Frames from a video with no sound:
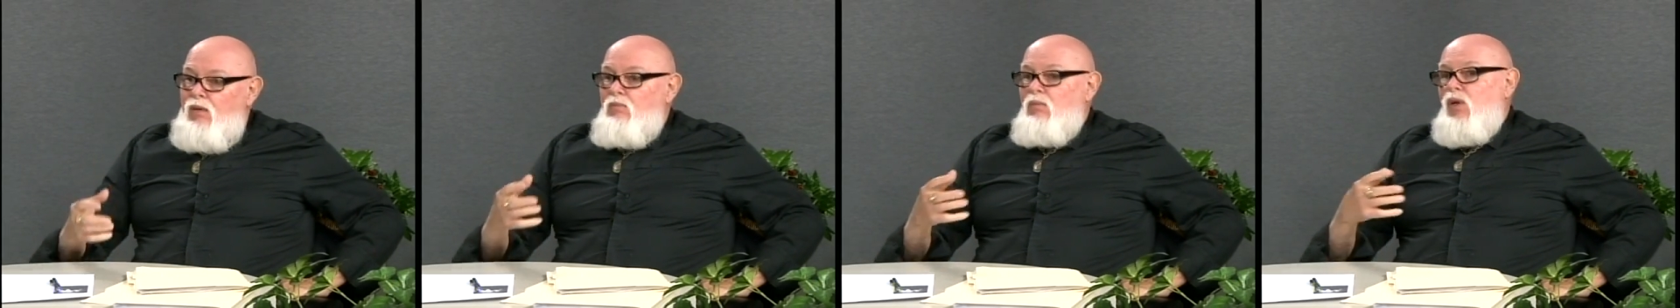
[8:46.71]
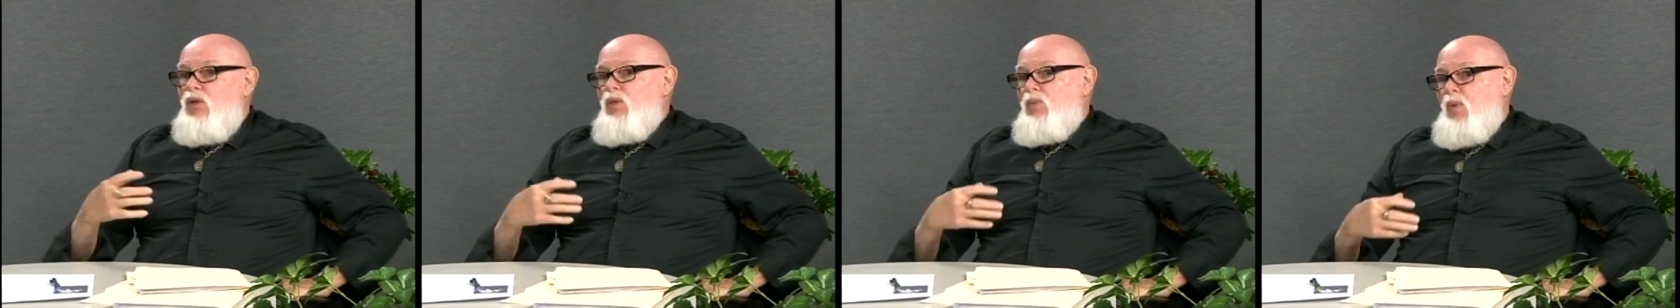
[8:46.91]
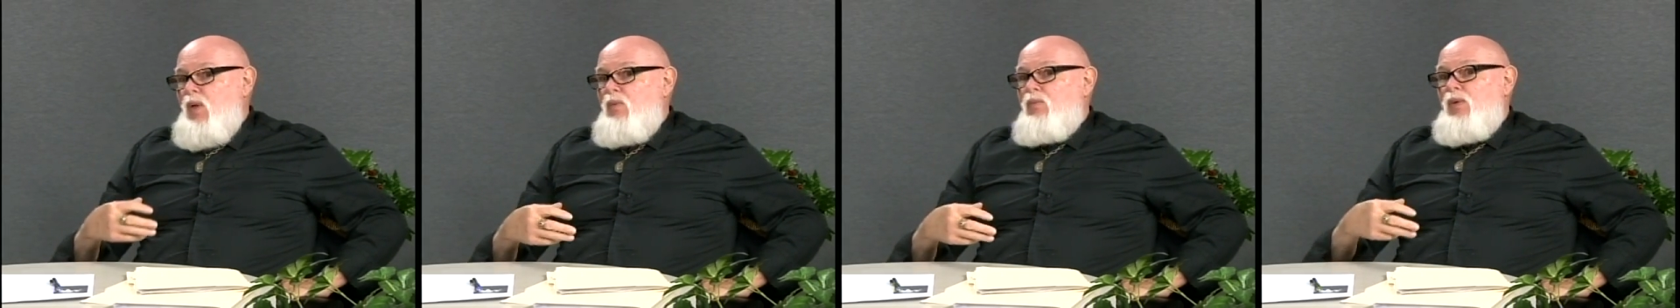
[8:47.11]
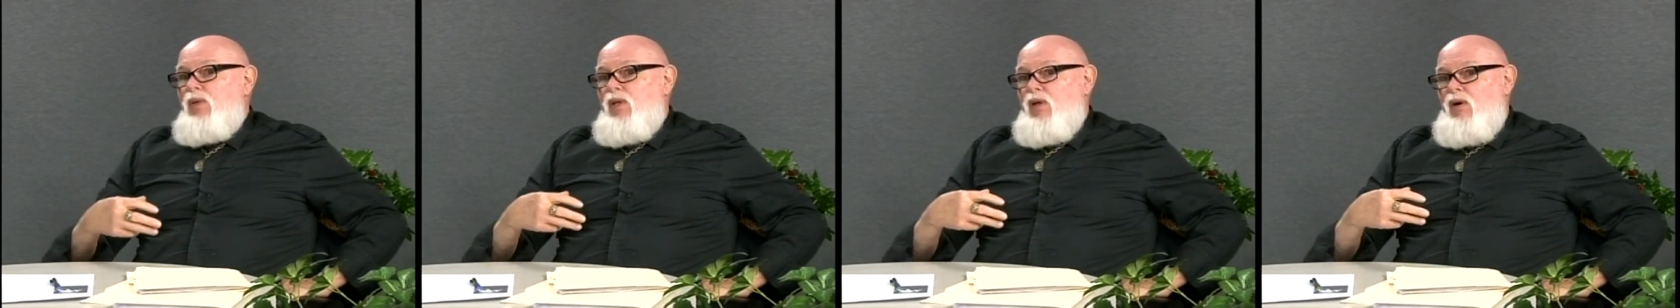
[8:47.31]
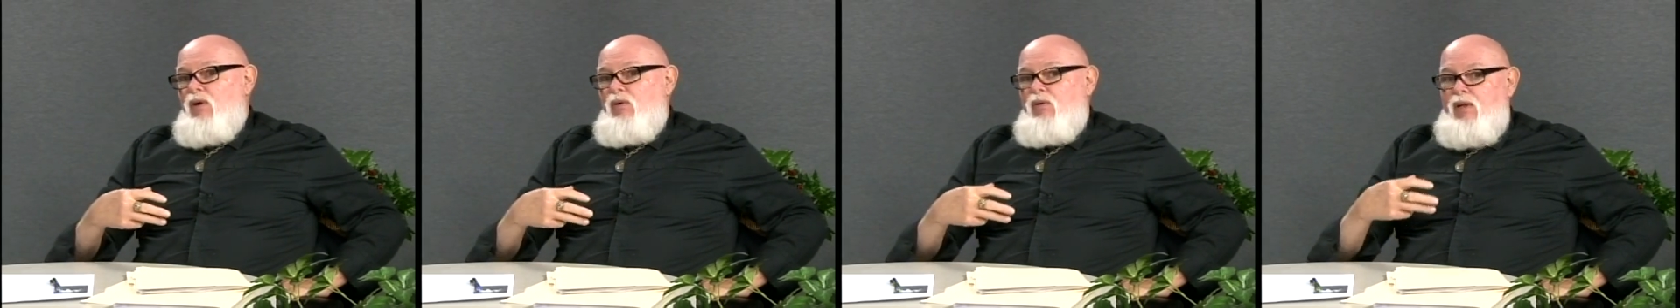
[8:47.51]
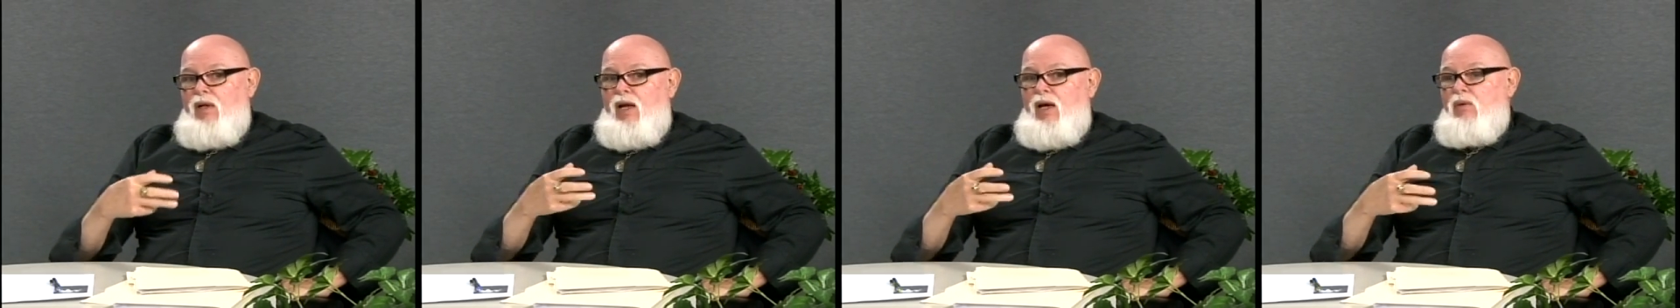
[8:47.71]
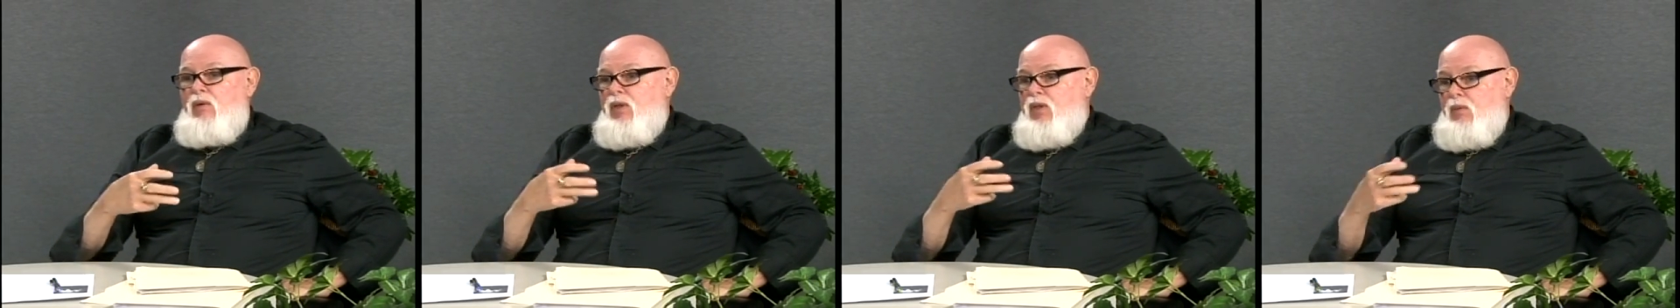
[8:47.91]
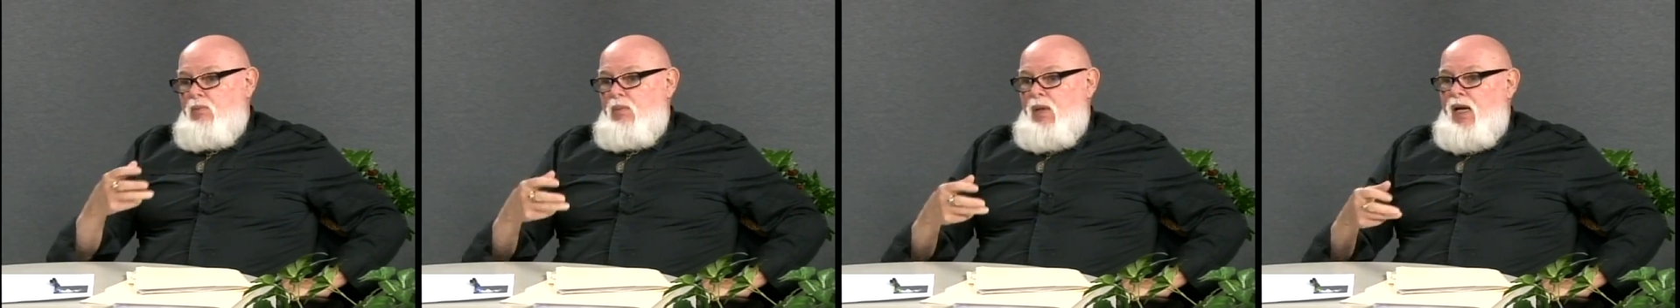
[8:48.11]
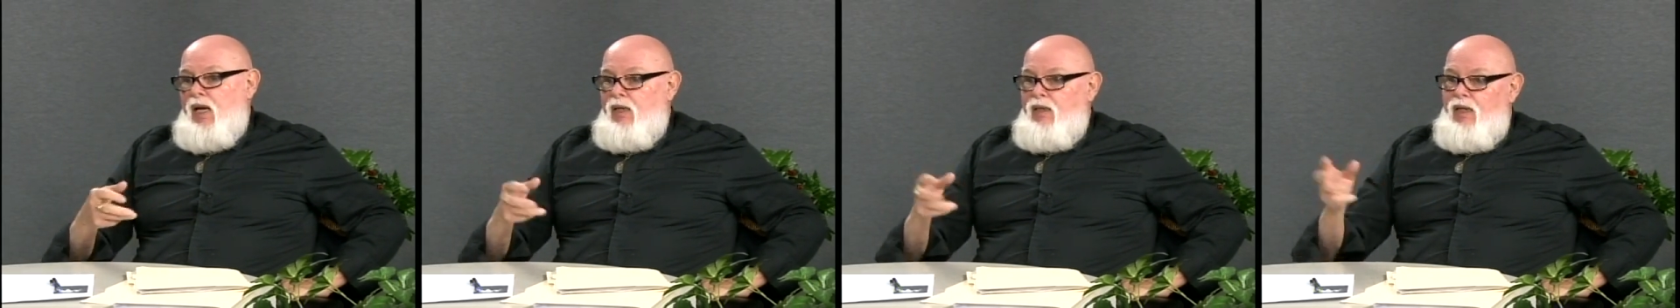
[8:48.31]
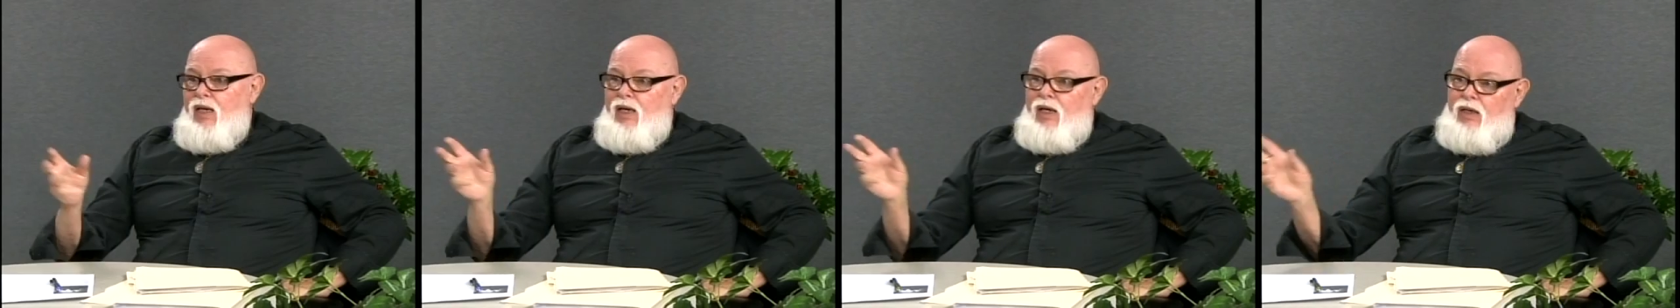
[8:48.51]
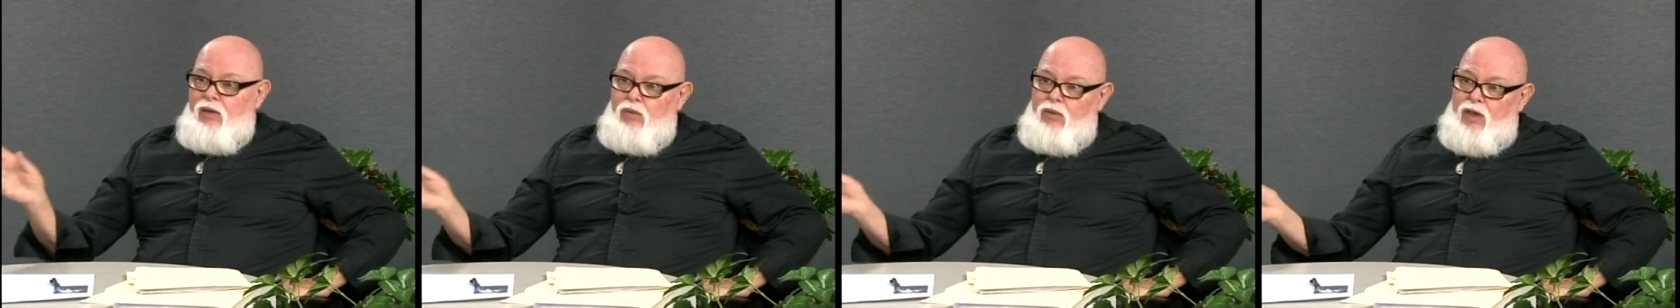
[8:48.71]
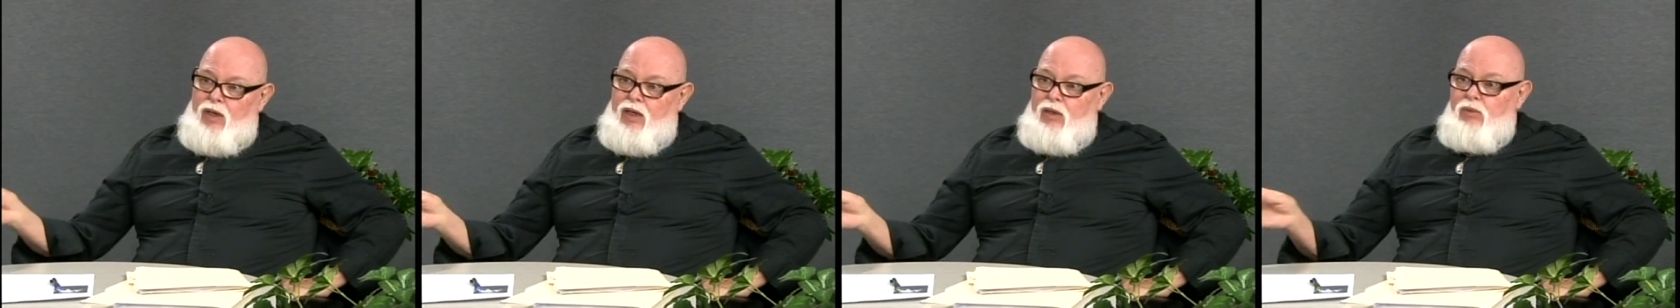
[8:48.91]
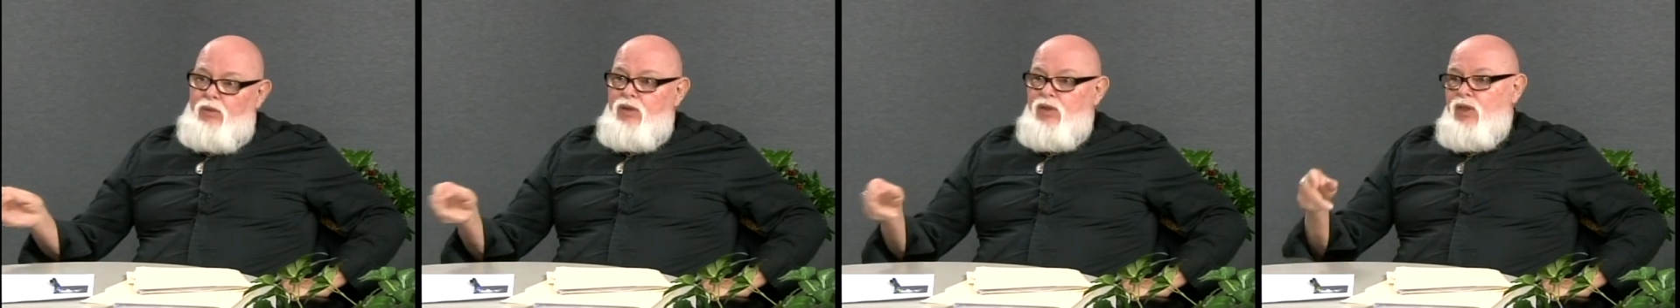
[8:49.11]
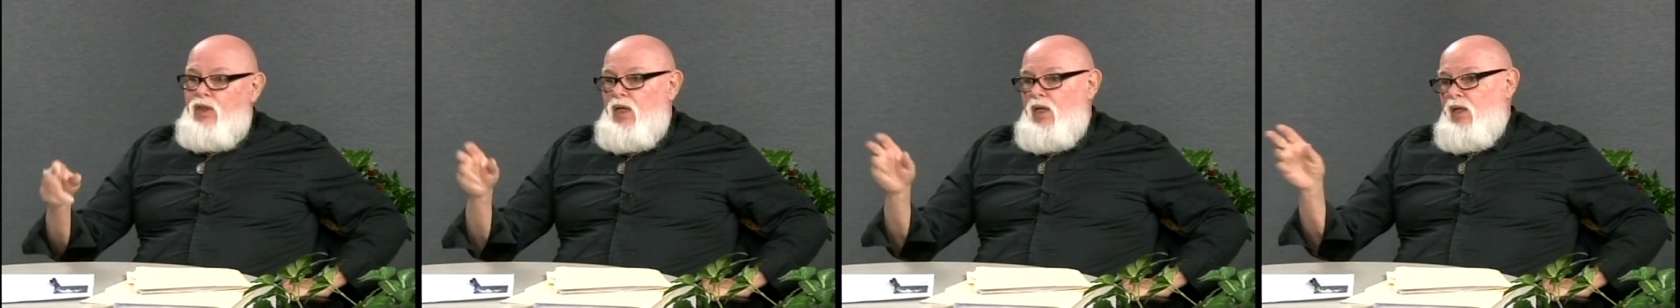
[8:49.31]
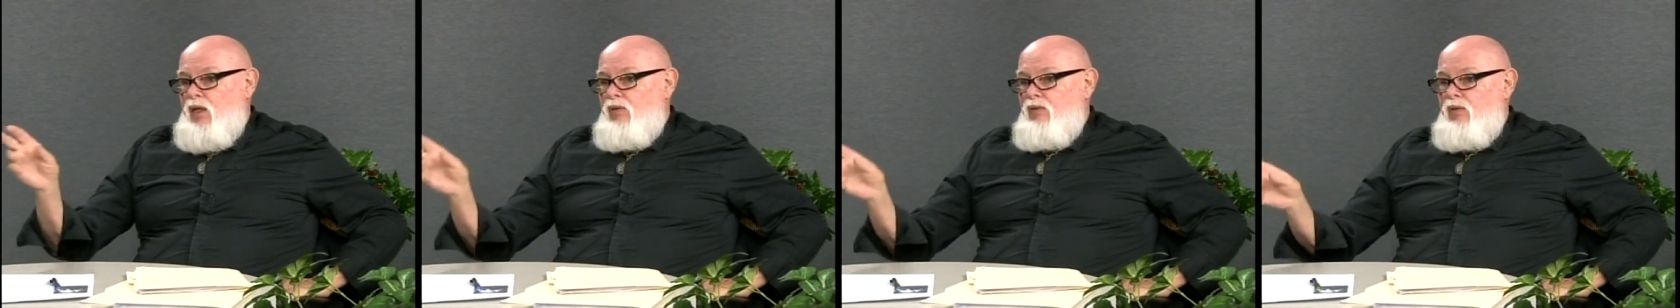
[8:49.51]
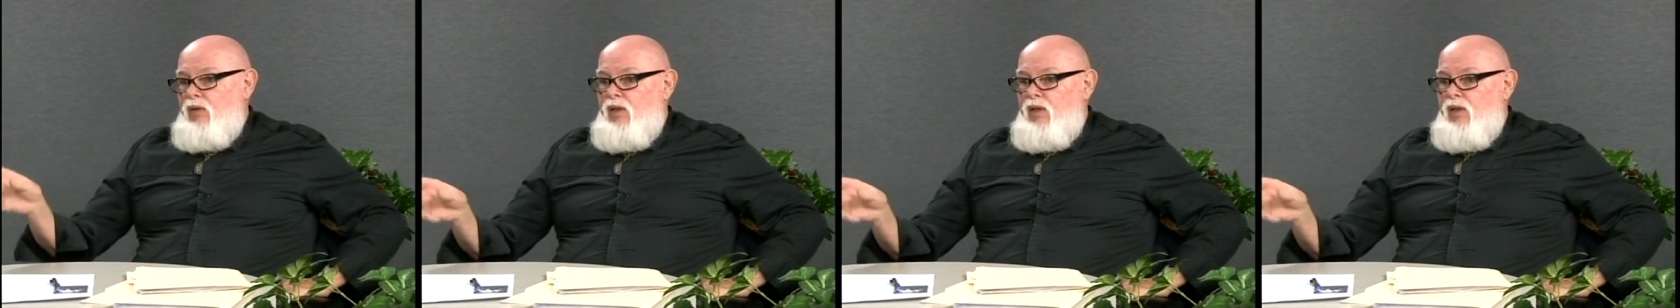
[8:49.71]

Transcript: most people know that I was a bad guy when I was younger,